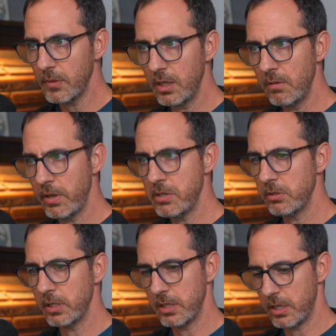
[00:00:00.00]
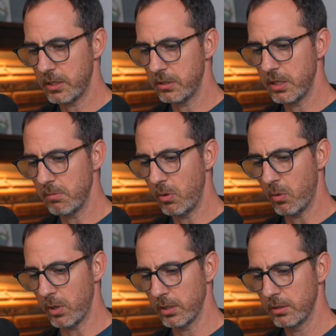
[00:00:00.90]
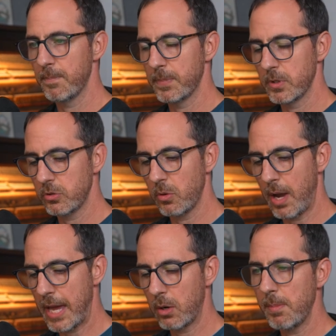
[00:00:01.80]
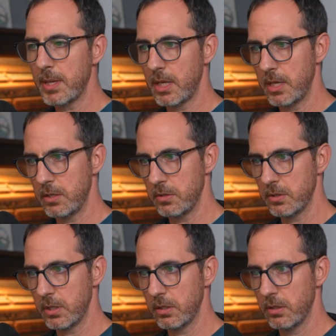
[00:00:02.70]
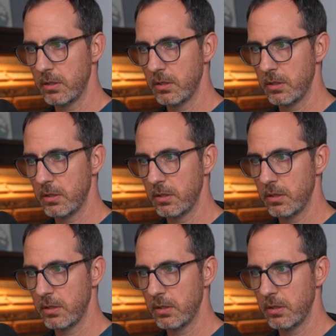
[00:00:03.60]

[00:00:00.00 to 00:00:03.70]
and eventually it could get boring. So how do I make that interesting?